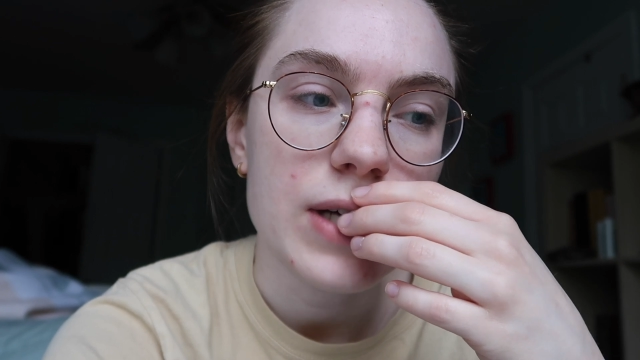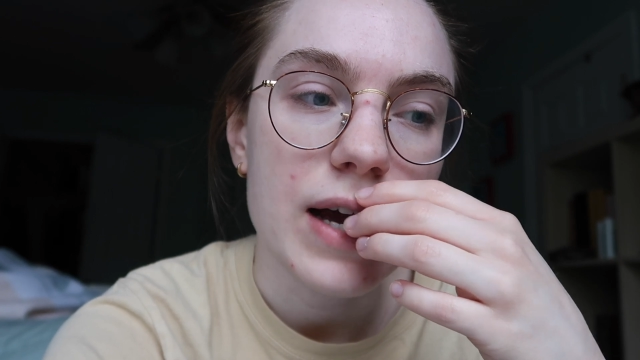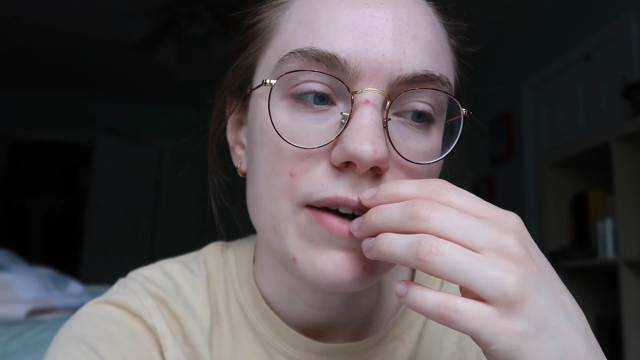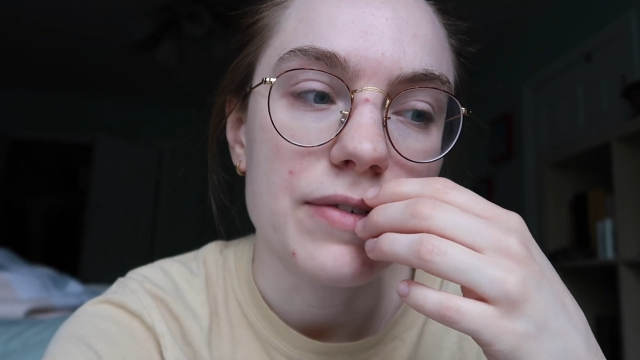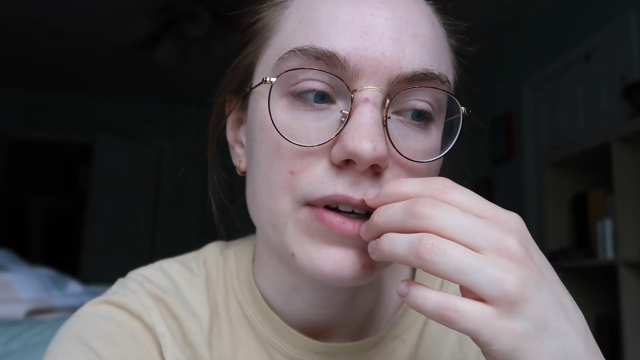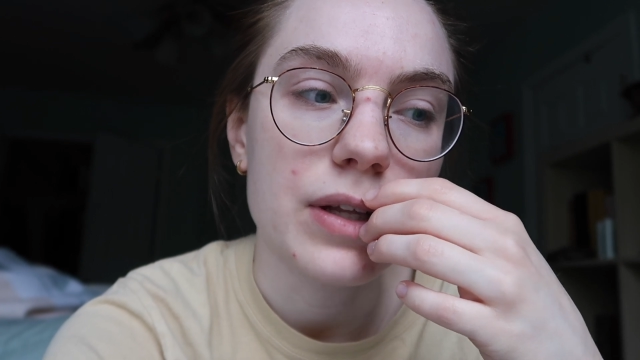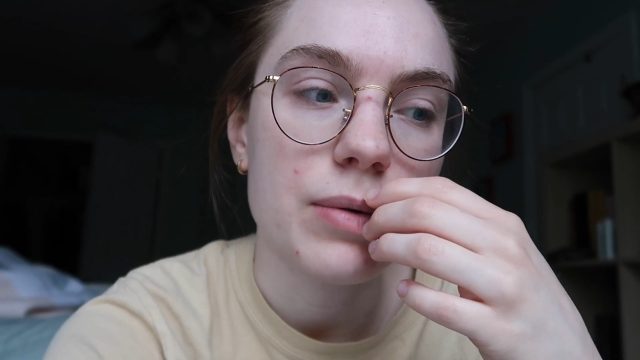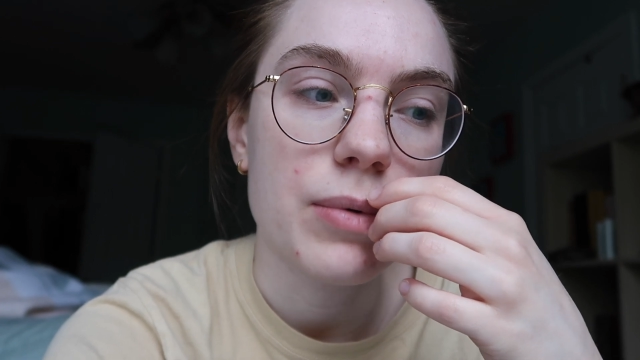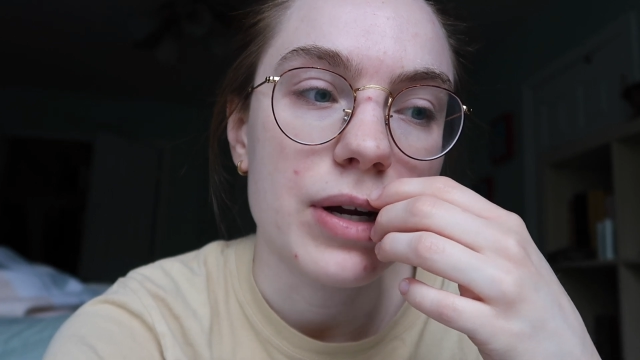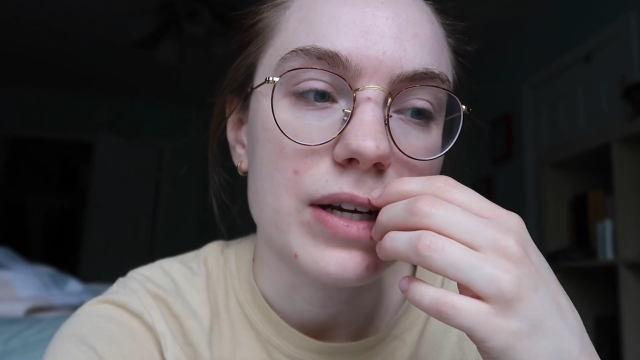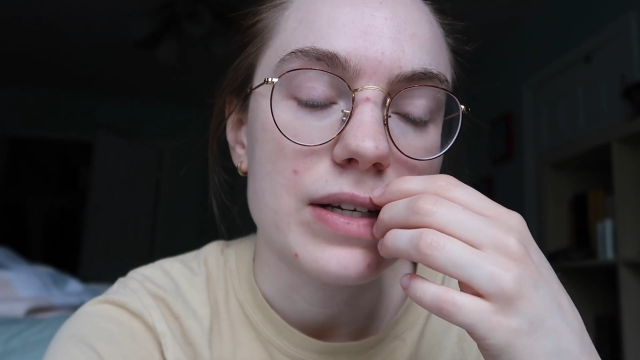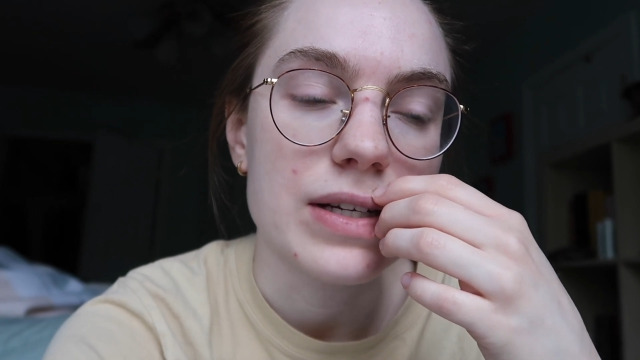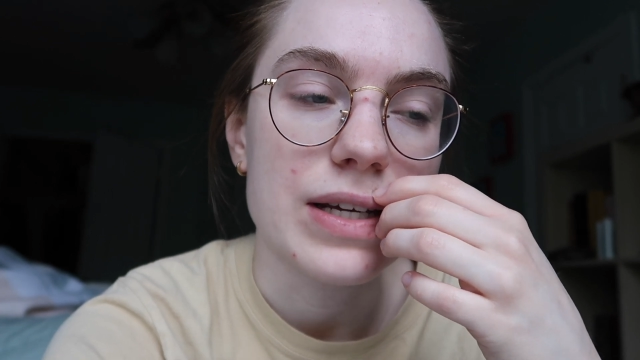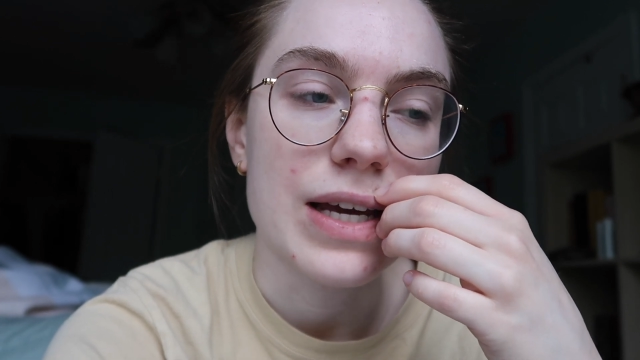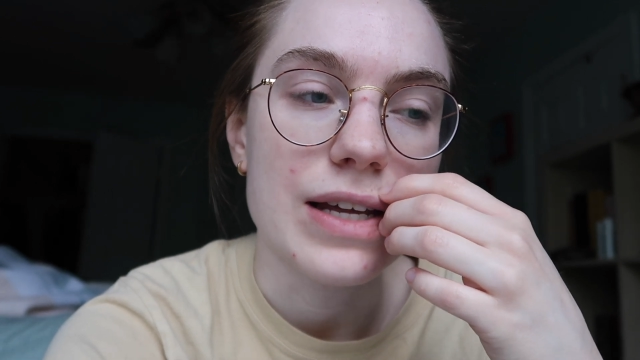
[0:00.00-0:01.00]
I really
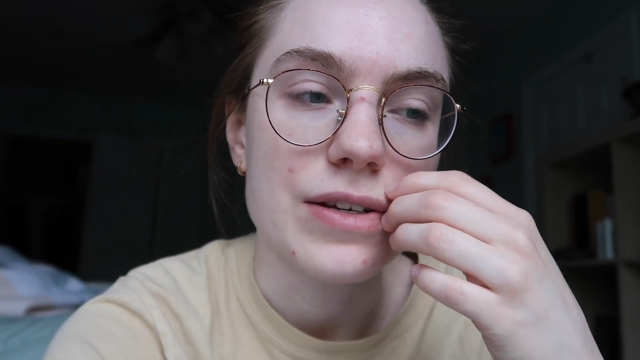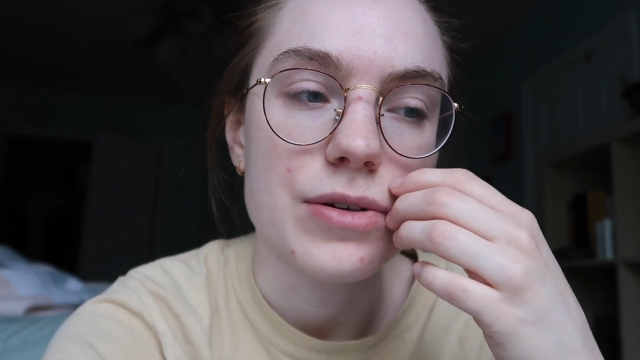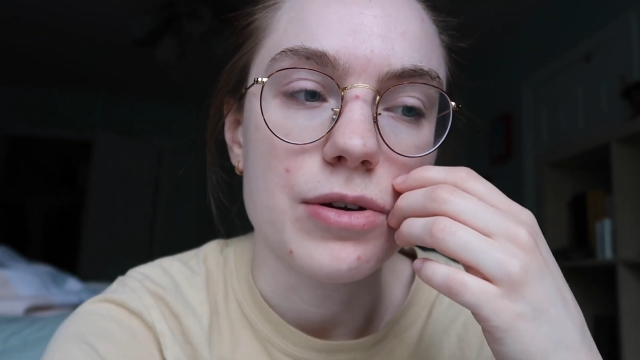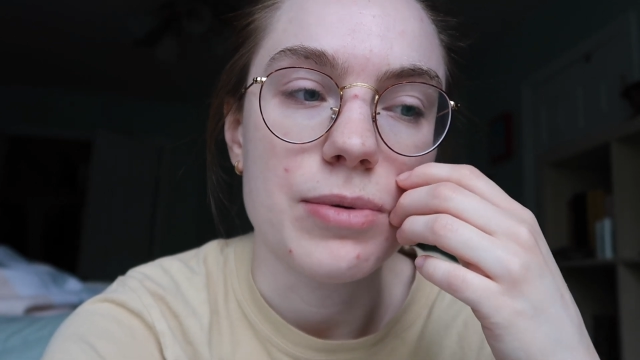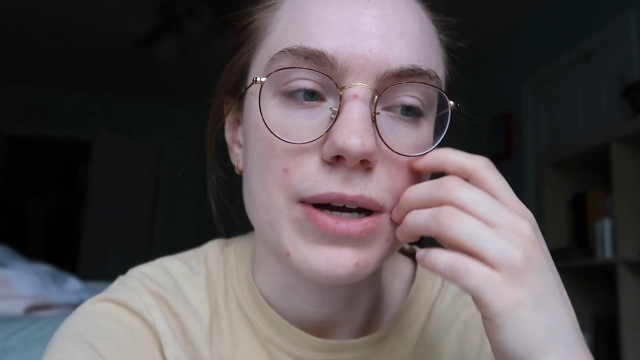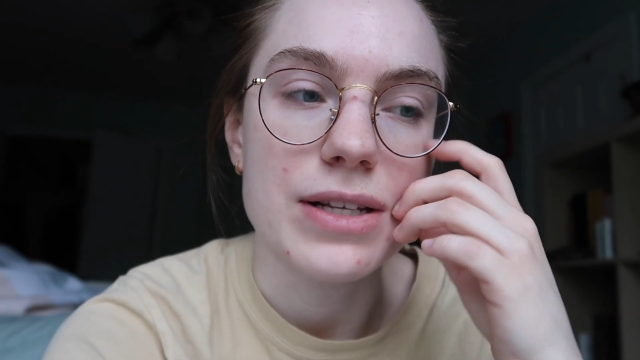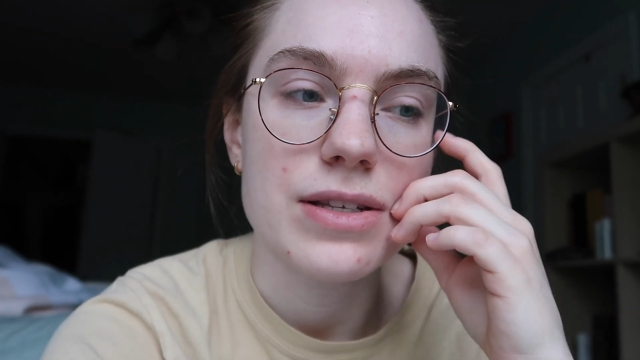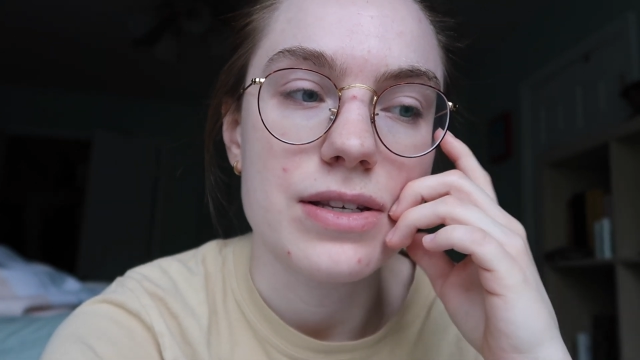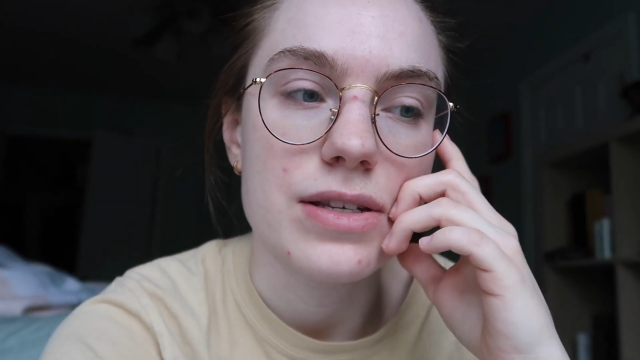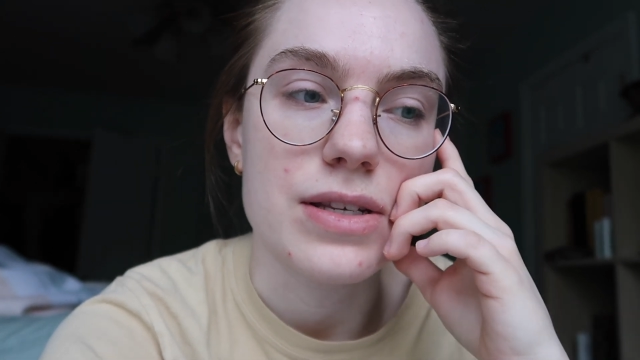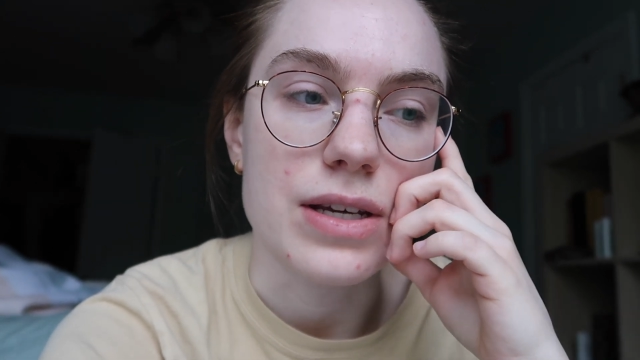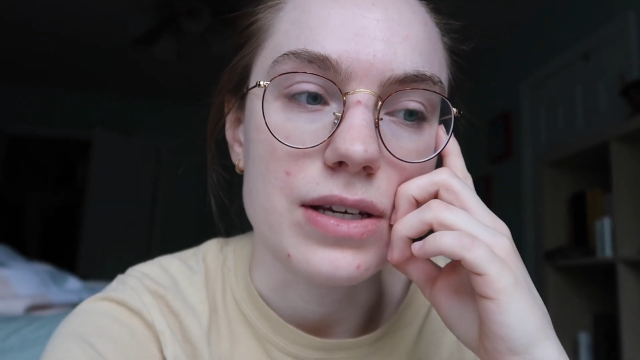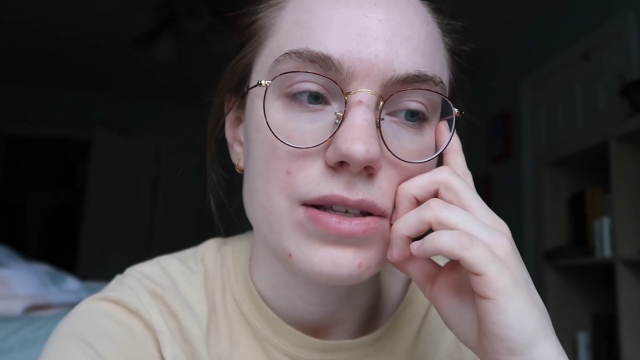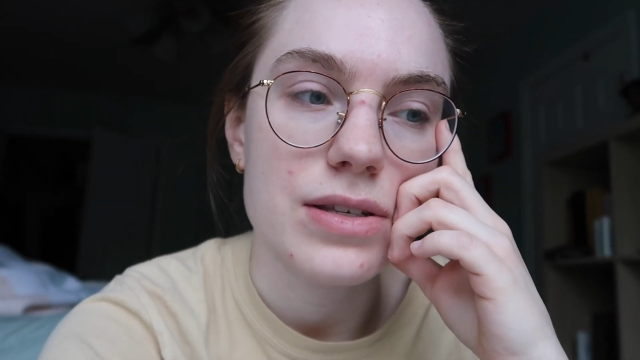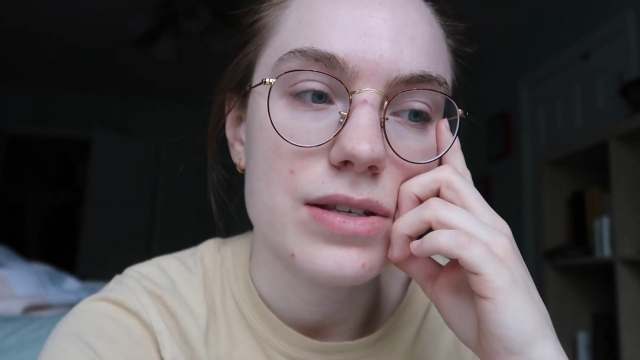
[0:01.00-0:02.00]
wanted to get to about
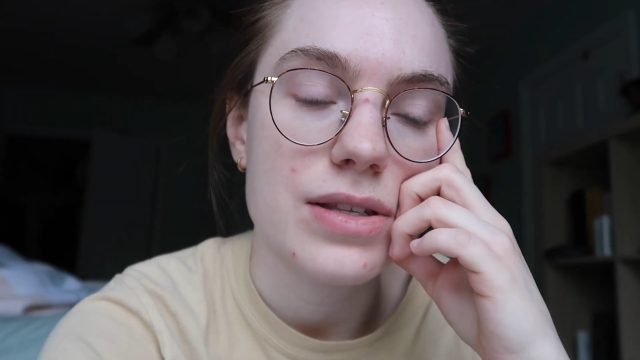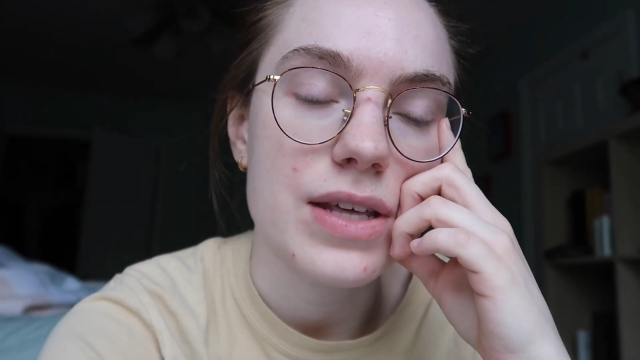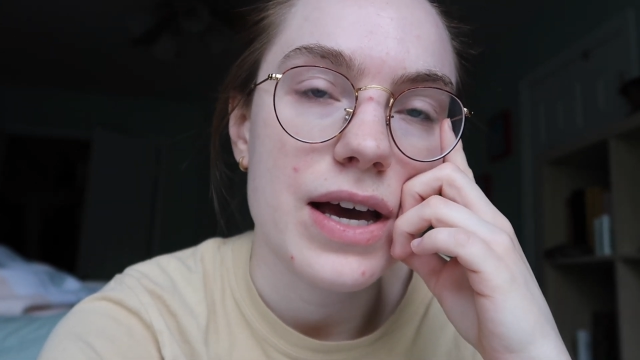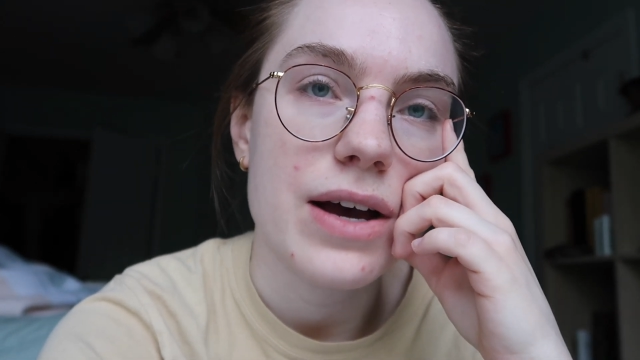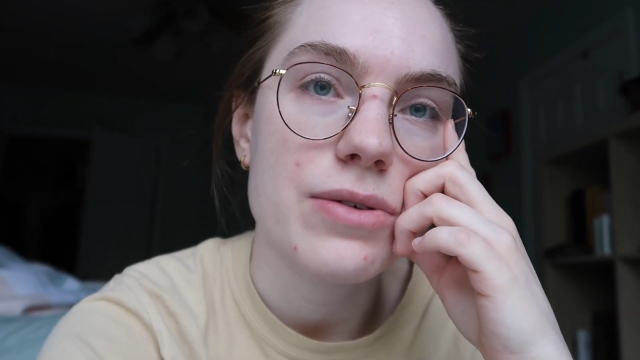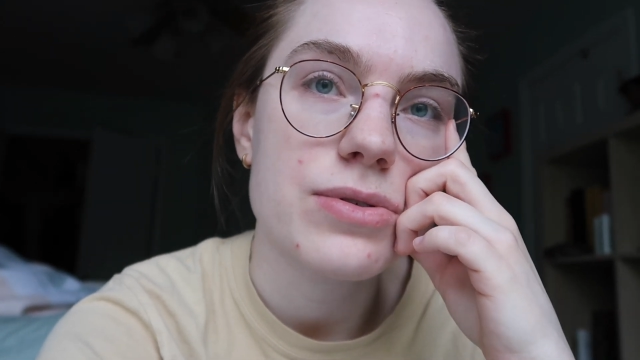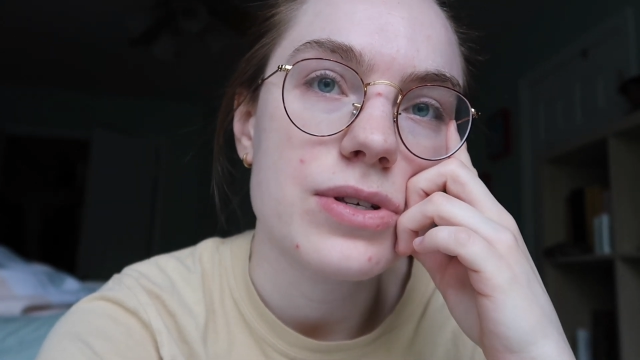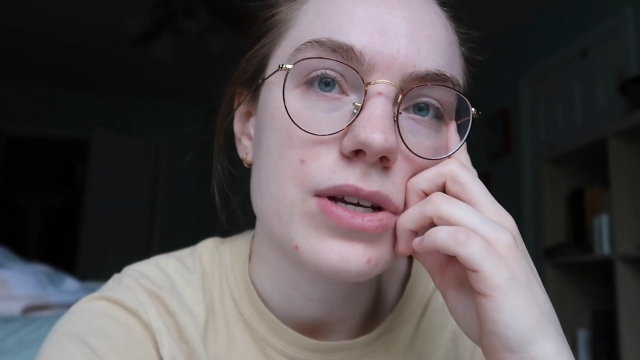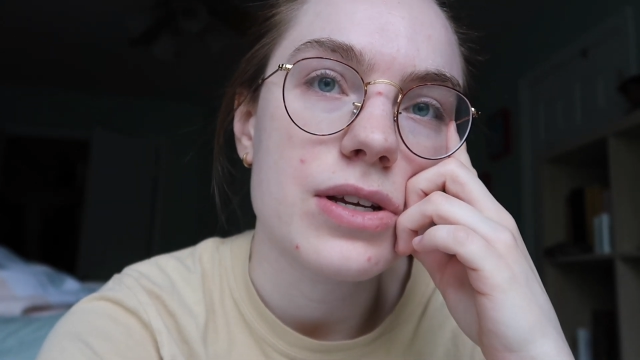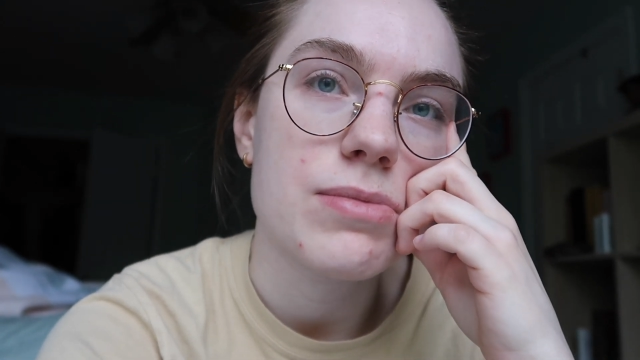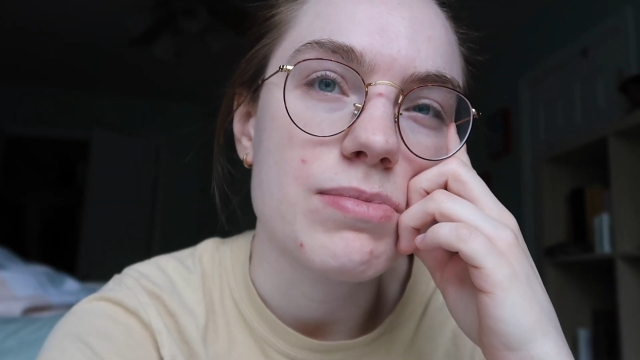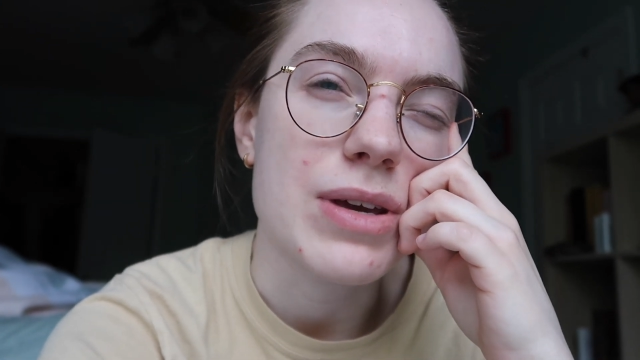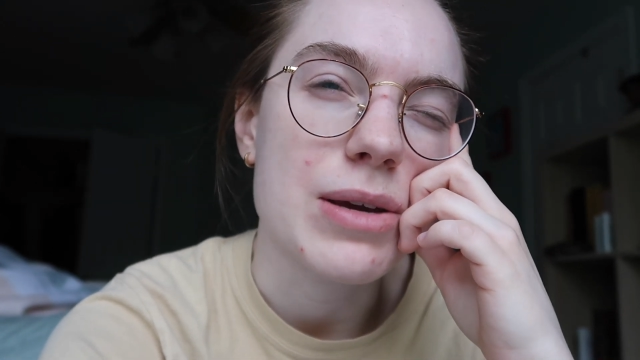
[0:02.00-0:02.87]
6,000,